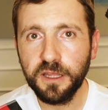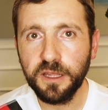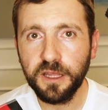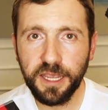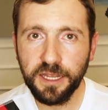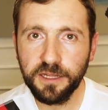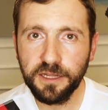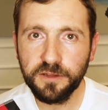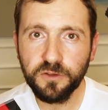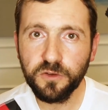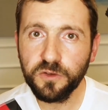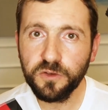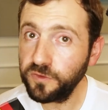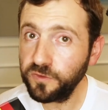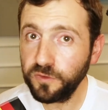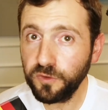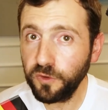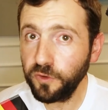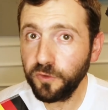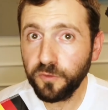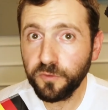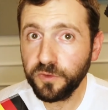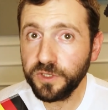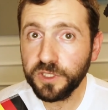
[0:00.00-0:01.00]
And there's
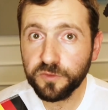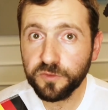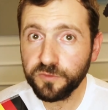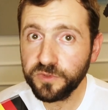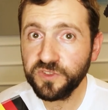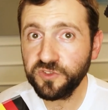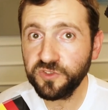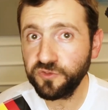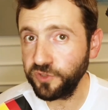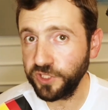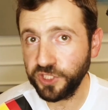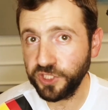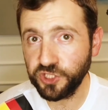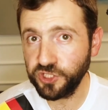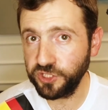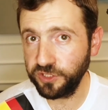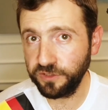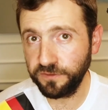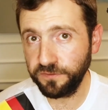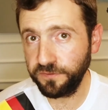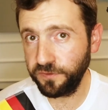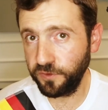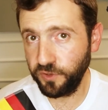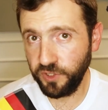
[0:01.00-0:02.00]
no real
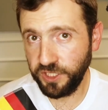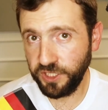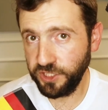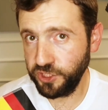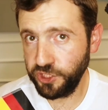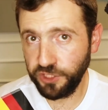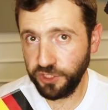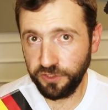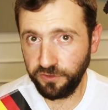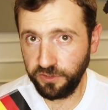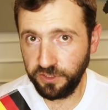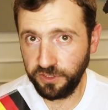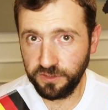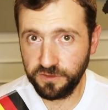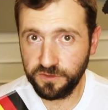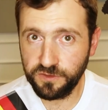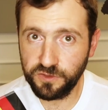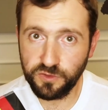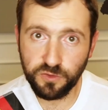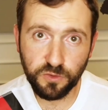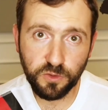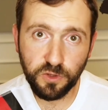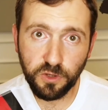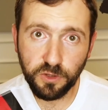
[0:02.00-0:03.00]
restriction for
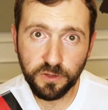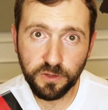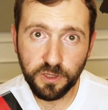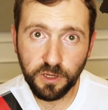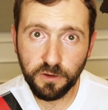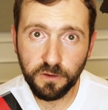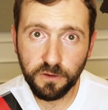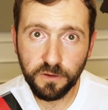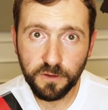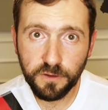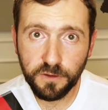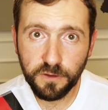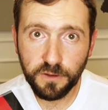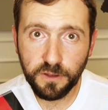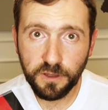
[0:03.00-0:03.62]
Nigerians to go there.